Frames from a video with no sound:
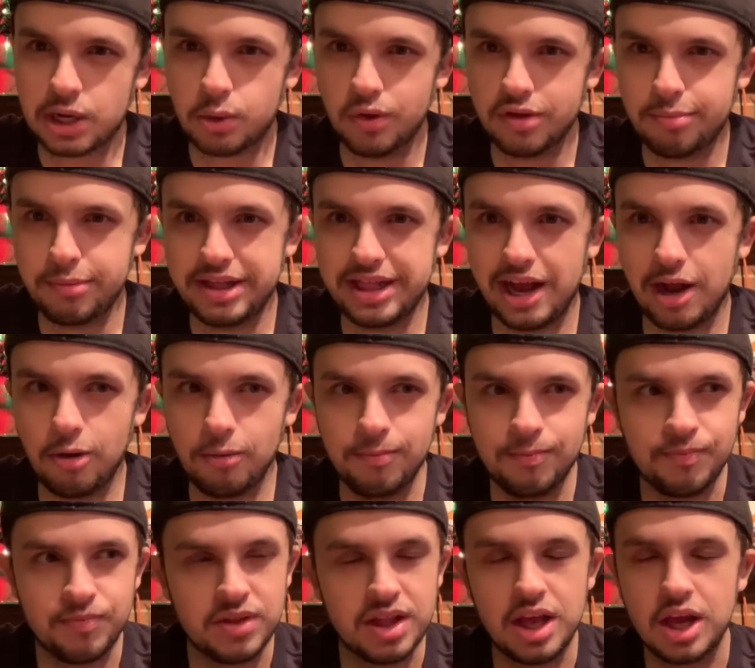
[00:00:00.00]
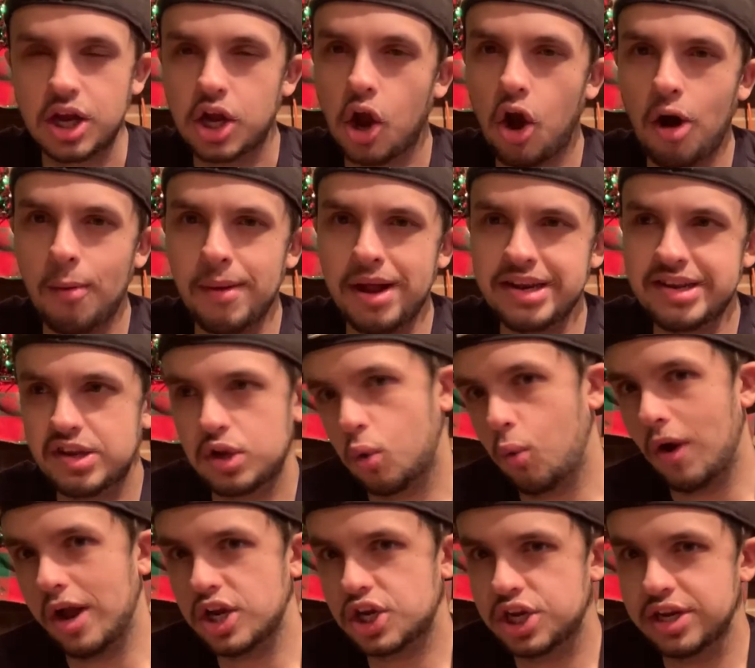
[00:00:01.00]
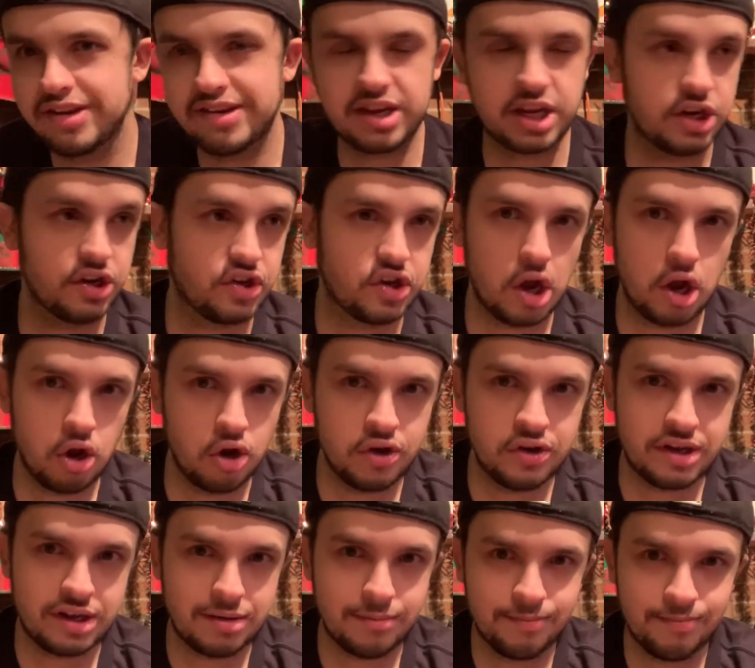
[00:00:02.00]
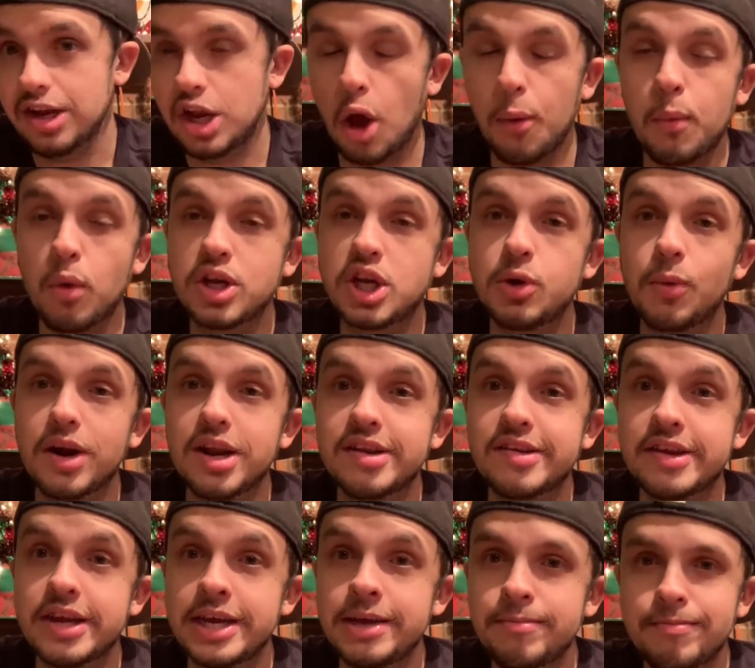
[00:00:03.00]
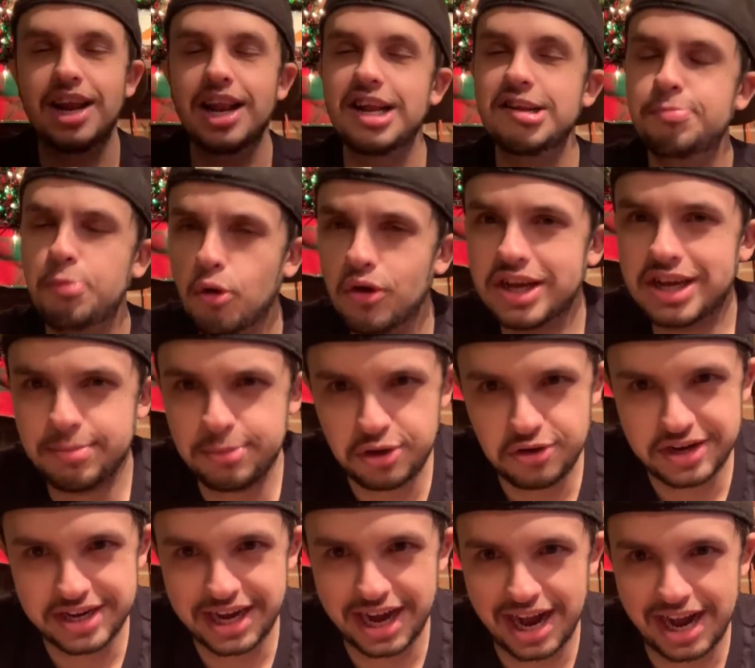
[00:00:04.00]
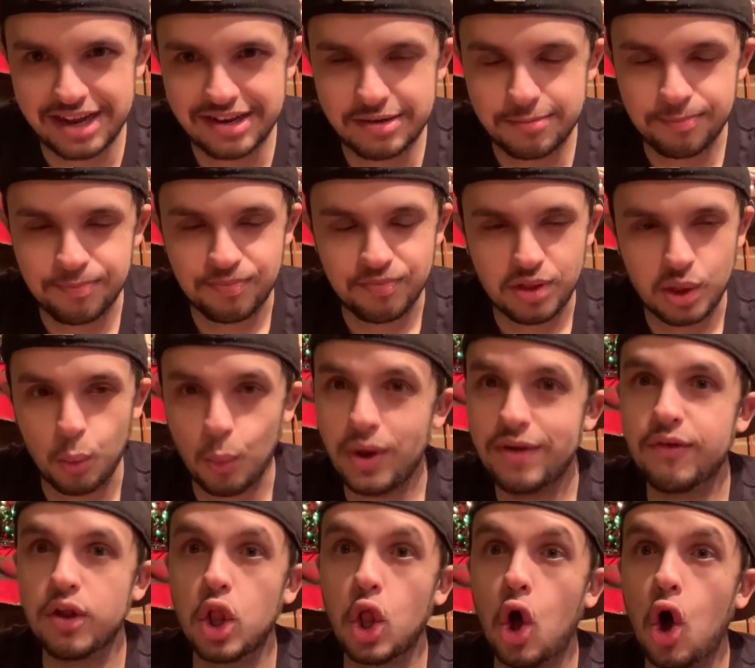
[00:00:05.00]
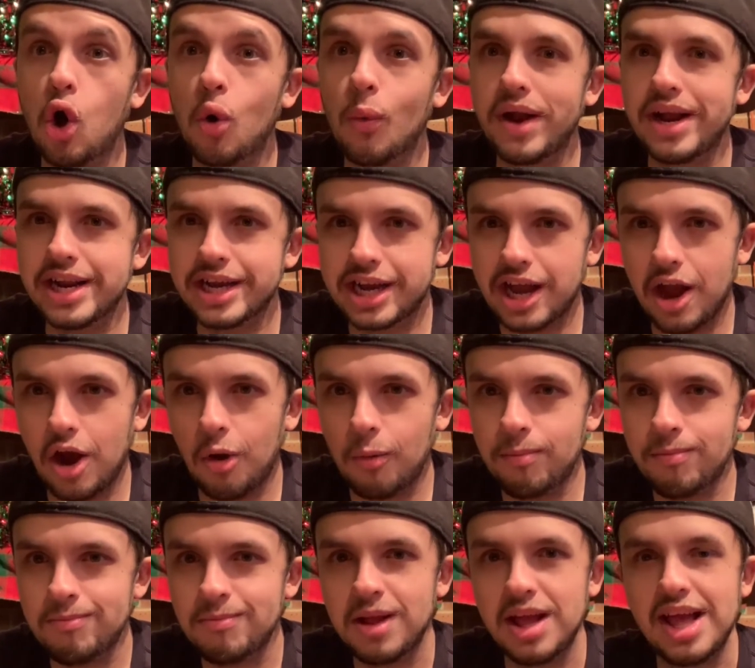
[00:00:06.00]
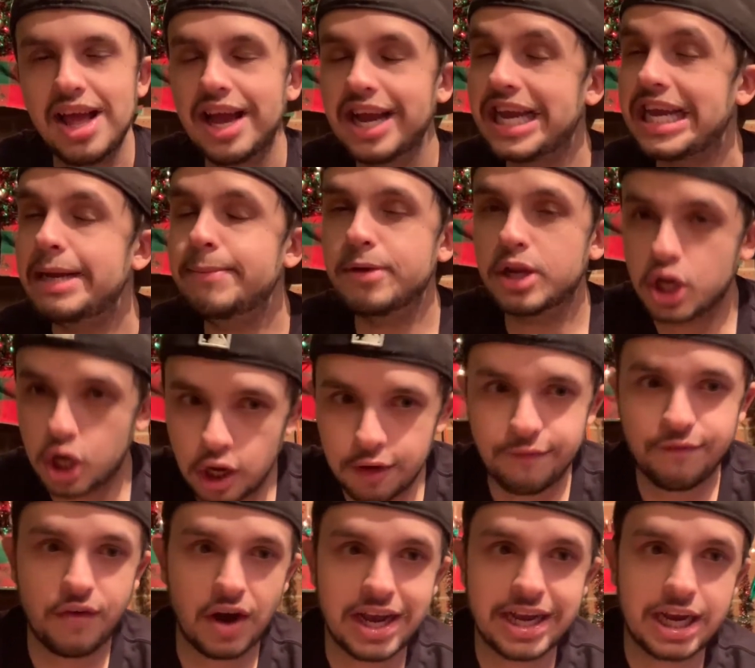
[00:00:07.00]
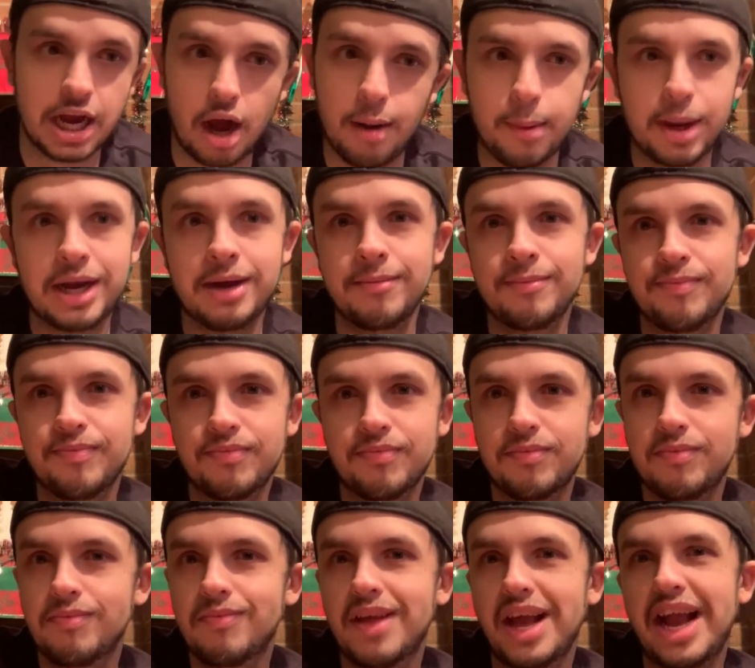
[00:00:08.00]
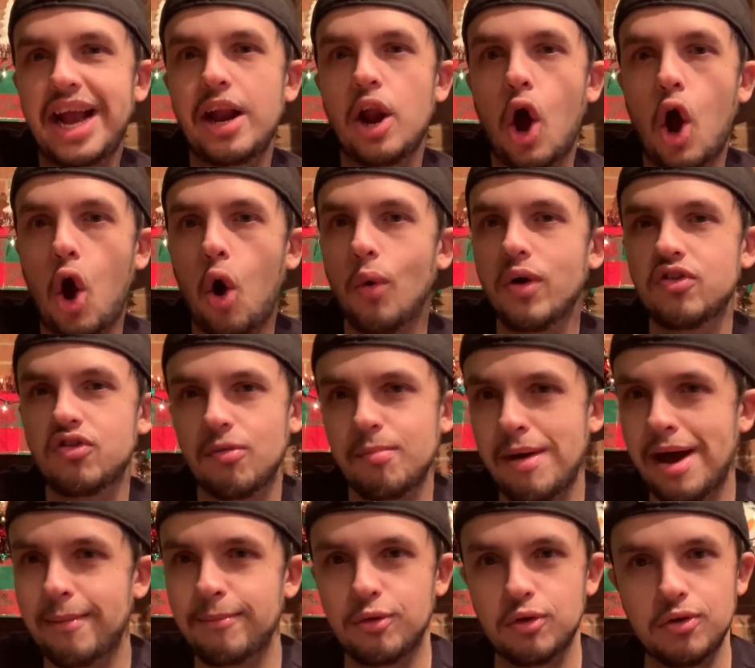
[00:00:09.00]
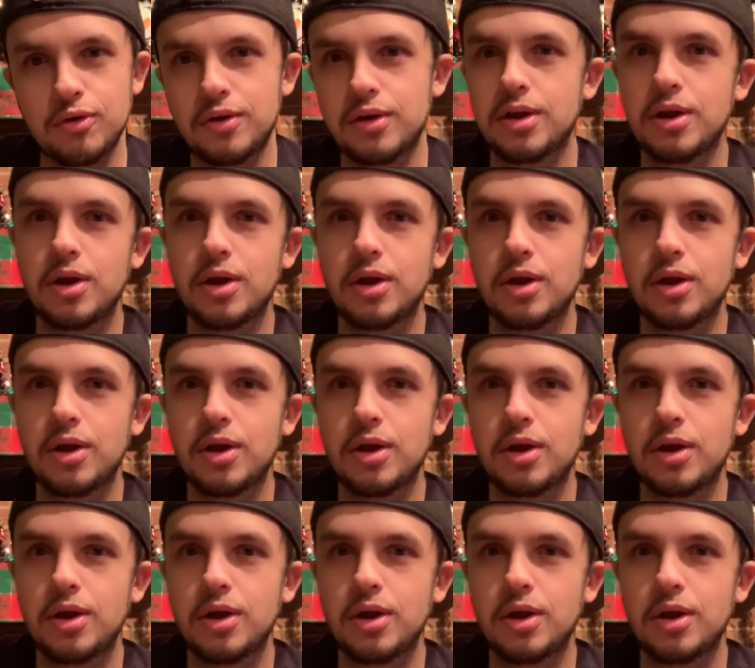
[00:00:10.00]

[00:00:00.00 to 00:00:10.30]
with me there. Comments, questions, concerns. Tell me what you want to see. Let's build a community, guys. We have a long way to go. Keep the good fight coming. And always remember,